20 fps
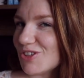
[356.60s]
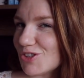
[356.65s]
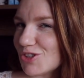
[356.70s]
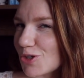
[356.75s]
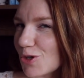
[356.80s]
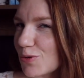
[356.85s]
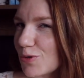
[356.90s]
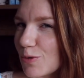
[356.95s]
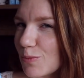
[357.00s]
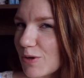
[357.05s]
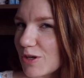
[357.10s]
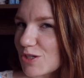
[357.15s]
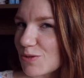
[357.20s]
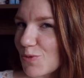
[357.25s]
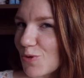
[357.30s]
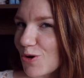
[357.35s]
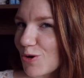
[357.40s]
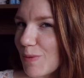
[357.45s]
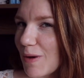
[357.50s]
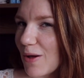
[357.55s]
Don't know much
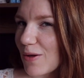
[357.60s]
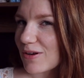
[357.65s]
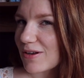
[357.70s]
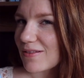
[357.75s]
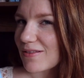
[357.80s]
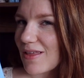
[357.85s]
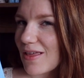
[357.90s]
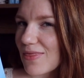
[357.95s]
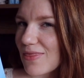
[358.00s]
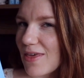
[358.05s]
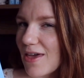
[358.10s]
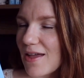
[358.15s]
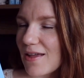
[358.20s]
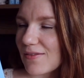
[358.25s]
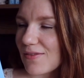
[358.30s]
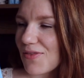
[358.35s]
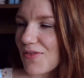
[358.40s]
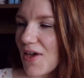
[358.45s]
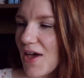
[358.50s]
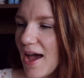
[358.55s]
more about it
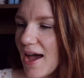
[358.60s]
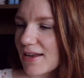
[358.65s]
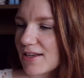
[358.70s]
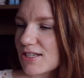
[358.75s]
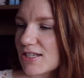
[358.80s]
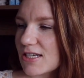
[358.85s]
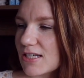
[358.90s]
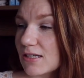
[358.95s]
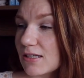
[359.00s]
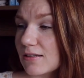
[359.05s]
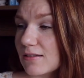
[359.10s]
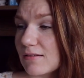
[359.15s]
than that.